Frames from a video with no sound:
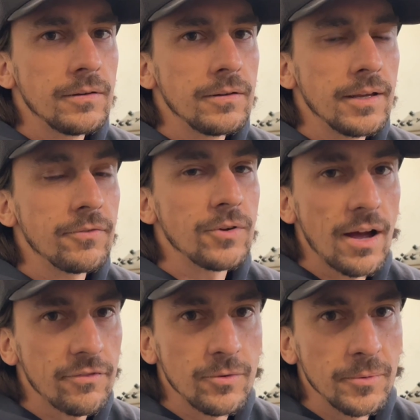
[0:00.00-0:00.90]
If you're
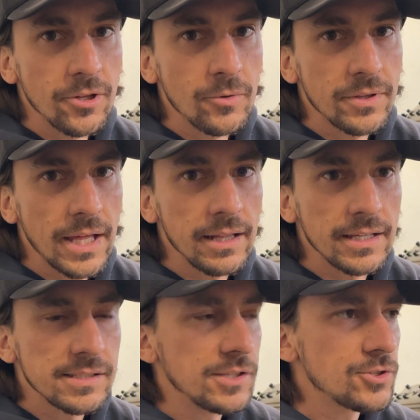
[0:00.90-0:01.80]
not familiar with
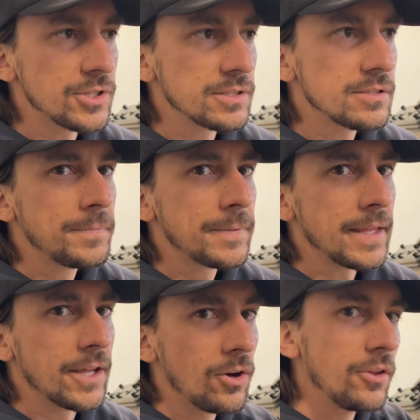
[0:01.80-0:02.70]
LS engines
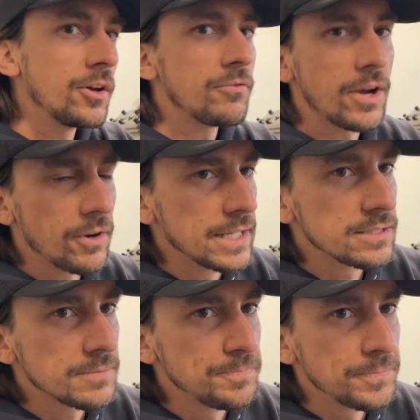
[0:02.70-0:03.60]
and all their
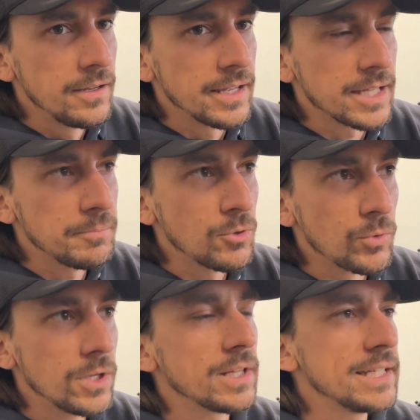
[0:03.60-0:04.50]
variants, it can be
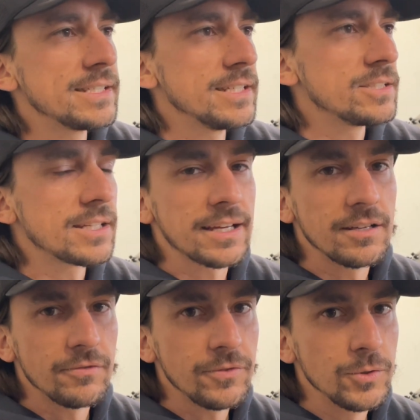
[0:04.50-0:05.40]
real easy to get
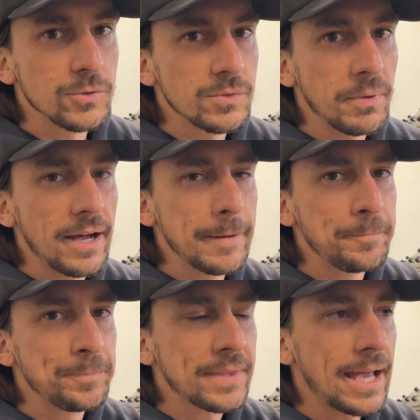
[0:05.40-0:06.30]
confused by
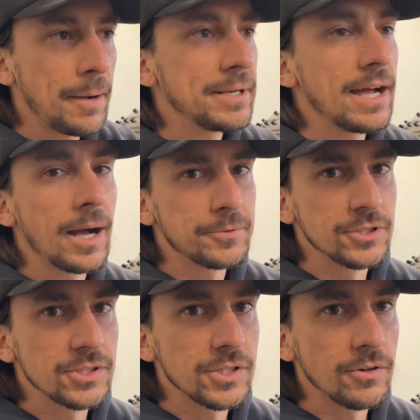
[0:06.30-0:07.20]
how many
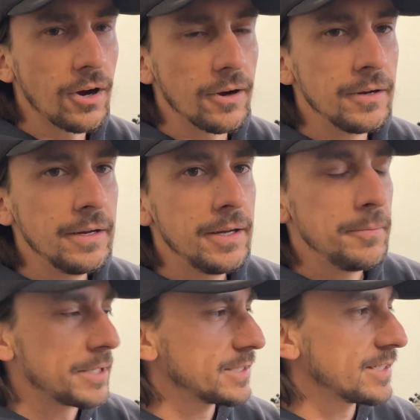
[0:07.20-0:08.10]
options there are.
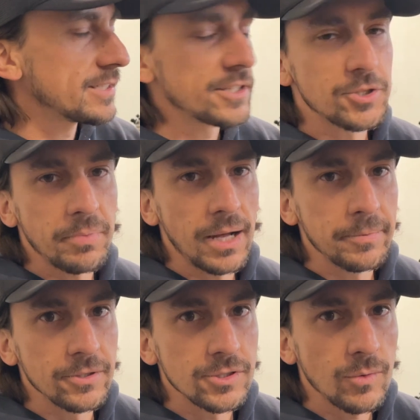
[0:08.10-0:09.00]
Because it is such a
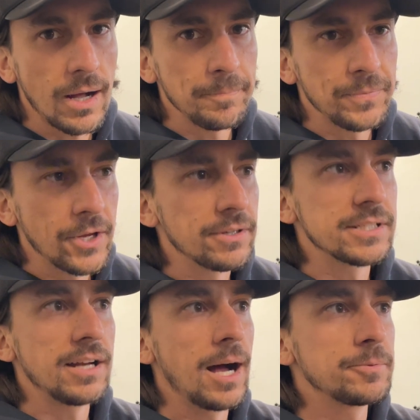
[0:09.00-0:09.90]
popular swap, there is
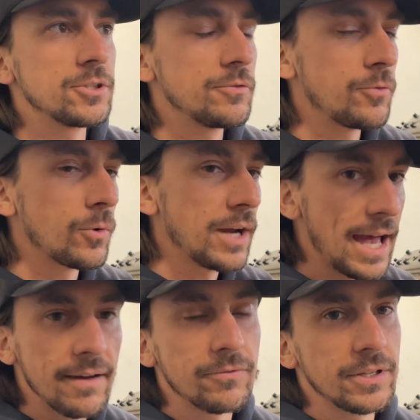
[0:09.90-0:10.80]
an option for
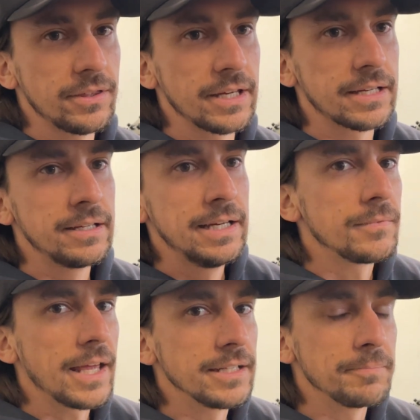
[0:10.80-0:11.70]
everything.
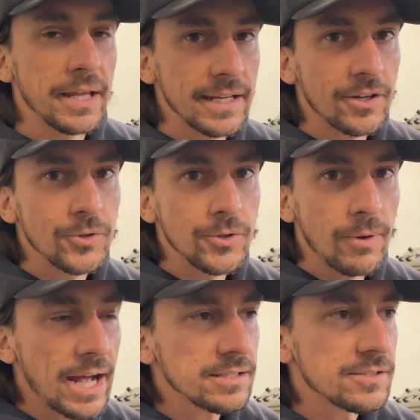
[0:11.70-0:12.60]
And depending on who you
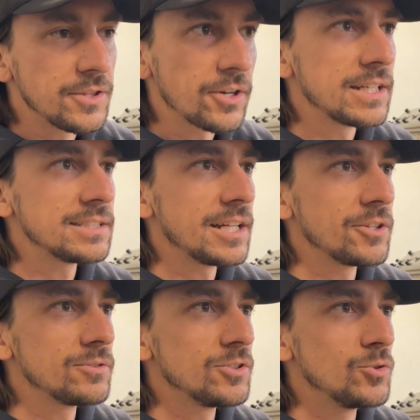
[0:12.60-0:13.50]
ask, they're gonna tell
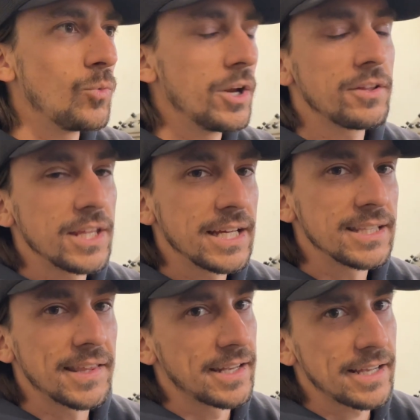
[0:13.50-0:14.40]
you to do one thing
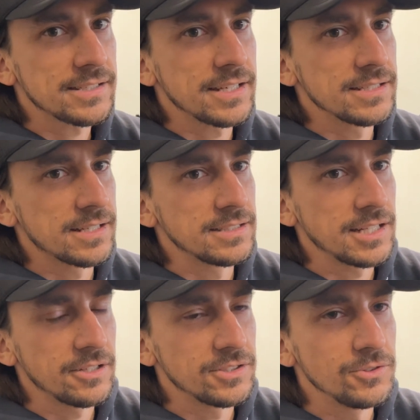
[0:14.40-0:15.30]
and then the next guy's gonna
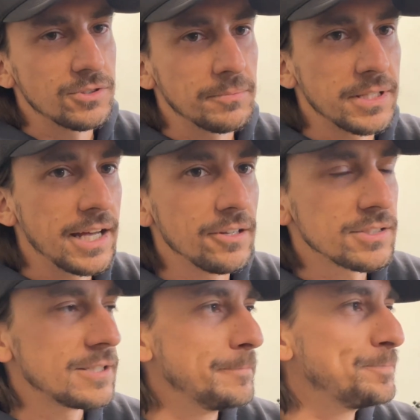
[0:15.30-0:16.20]
tell you to do something
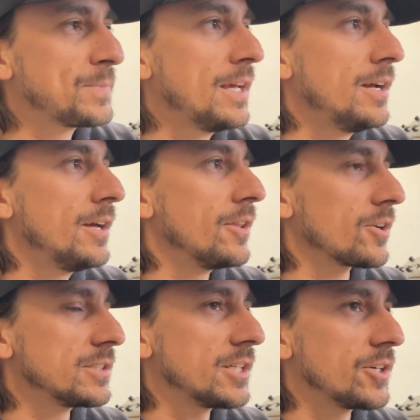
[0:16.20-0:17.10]
else, and they're
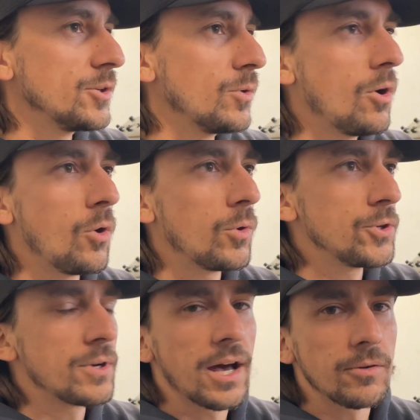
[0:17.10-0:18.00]
gonna tell you, oh, well,
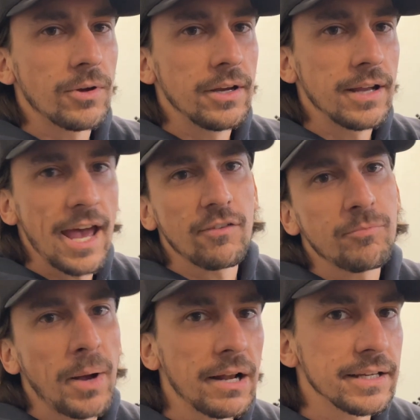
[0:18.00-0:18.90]
you gotta run F
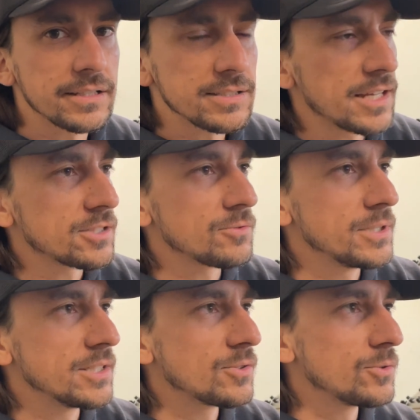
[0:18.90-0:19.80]
body
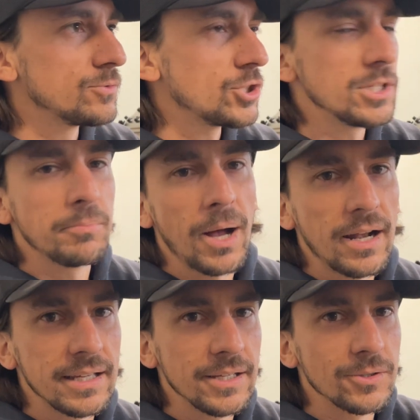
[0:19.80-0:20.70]
accessories or G
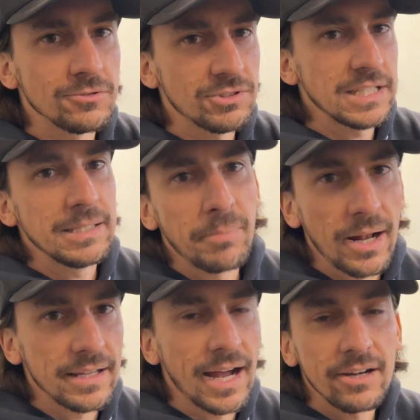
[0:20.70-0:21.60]
body or Z
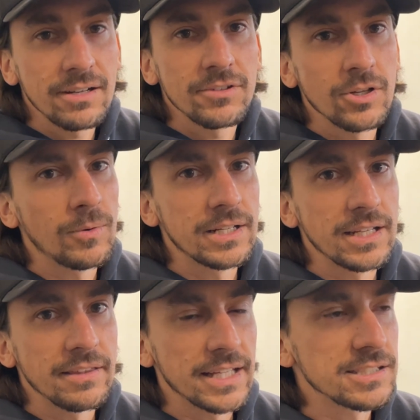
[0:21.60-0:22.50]
body. I don't even know what
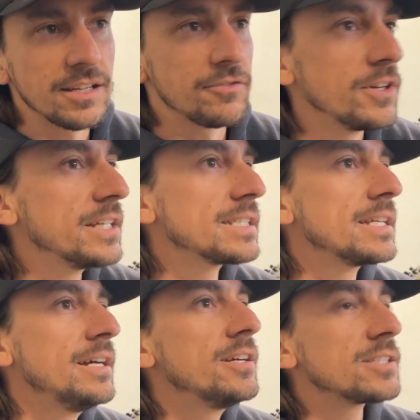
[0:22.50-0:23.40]
any of that stuff is.
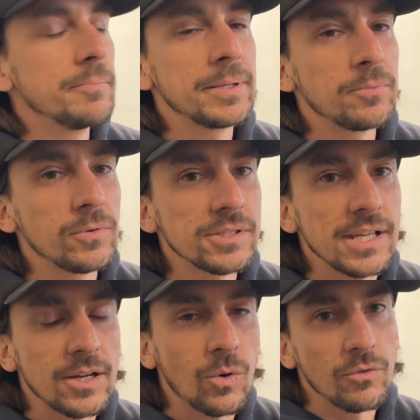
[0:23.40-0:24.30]
Some people will
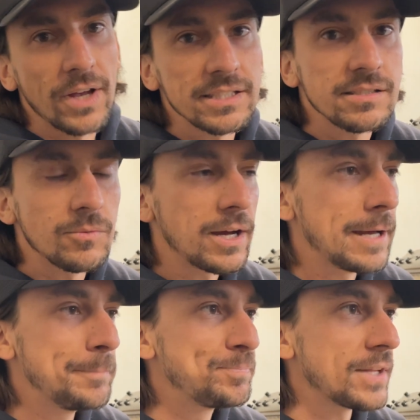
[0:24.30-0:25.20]
say Corvette's the
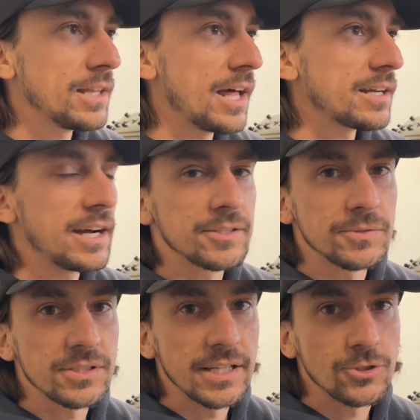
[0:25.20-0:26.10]
way. A lot of guys will
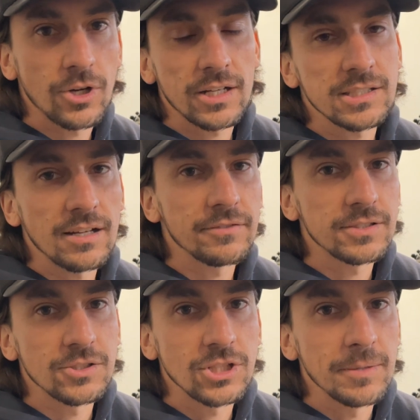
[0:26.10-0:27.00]
say truck stuff's
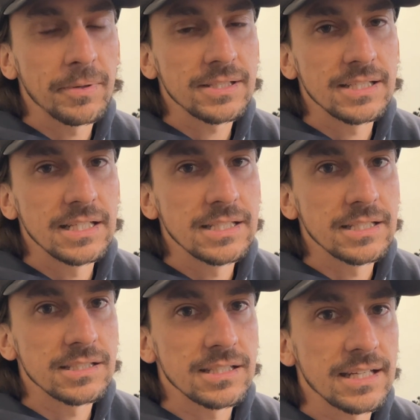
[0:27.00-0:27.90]
the cheapest and
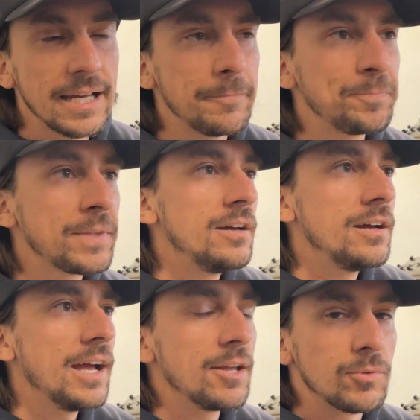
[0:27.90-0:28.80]
easiest to get.
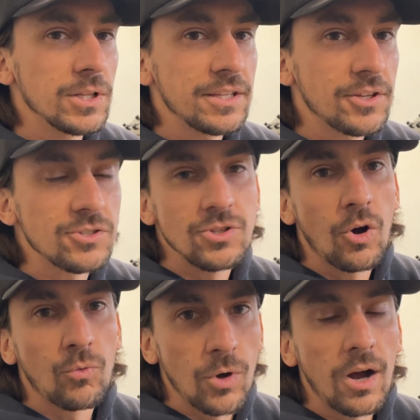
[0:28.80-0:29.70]
And really, there's
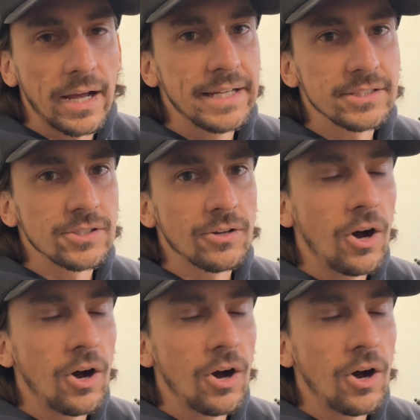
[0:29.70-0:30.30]
no wrong answer.